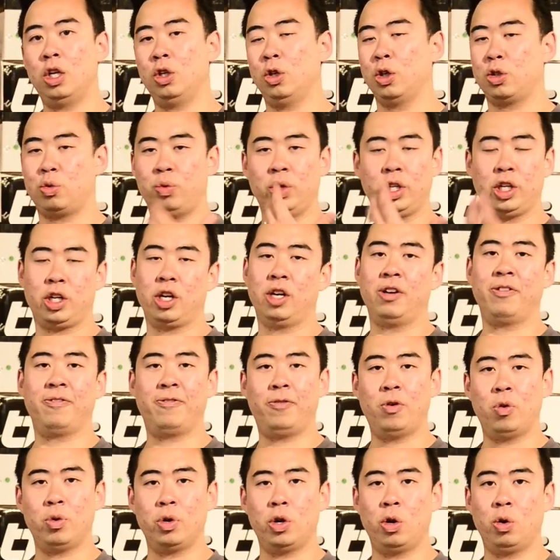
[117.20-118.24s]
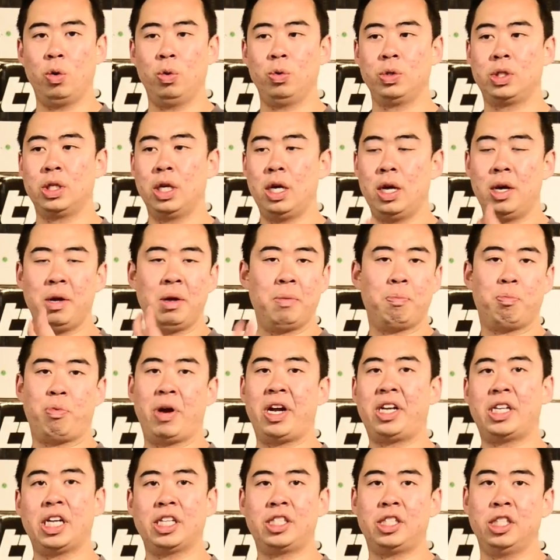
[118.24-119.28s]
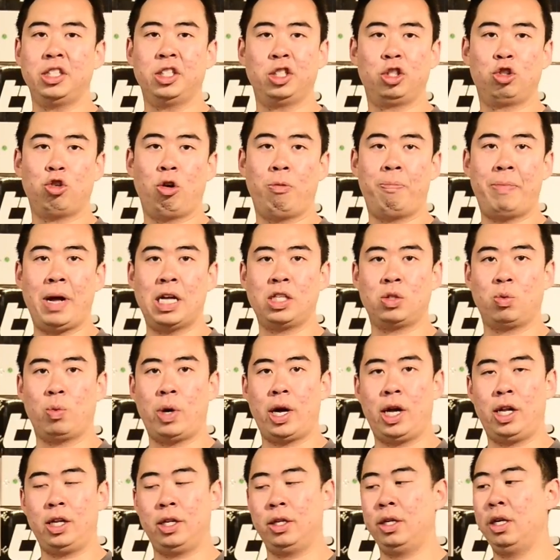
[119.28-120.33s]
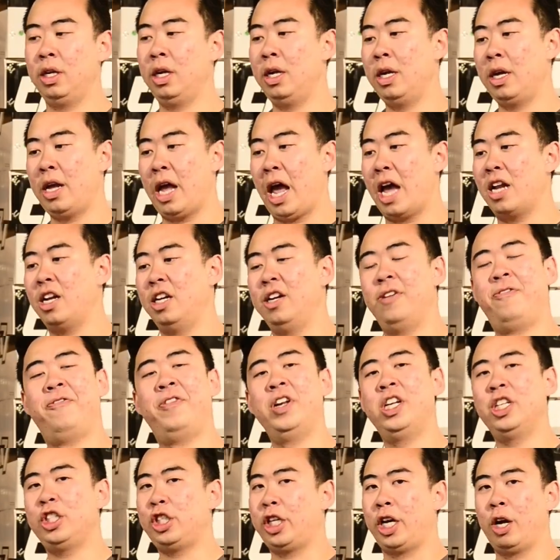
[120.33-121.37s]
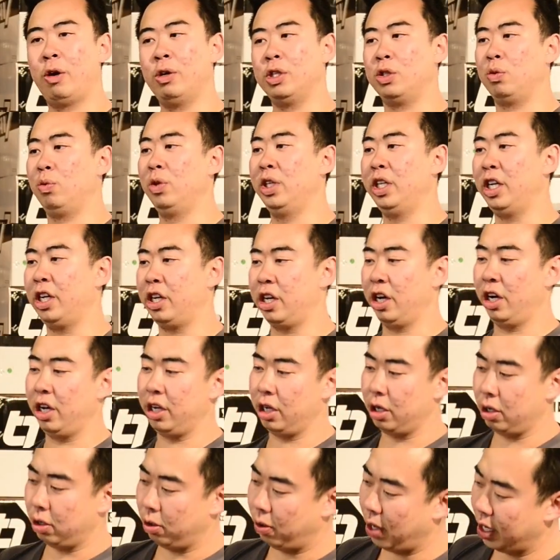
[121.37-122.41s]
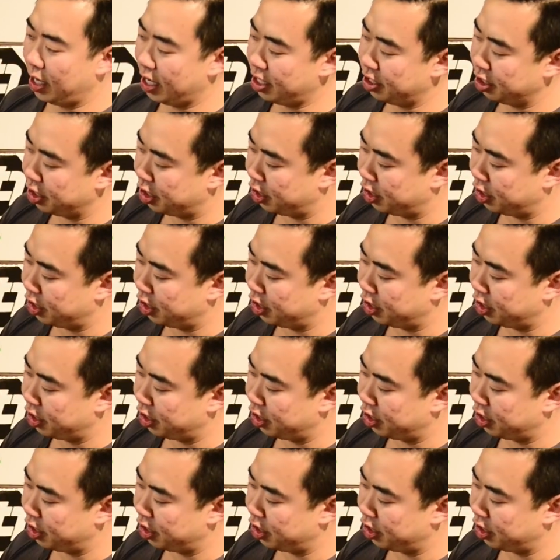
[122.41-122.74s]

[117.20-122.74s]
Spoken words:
Looks really good in photos. Brake dust doesn't show up as well. And the finish here is really good. You know, I like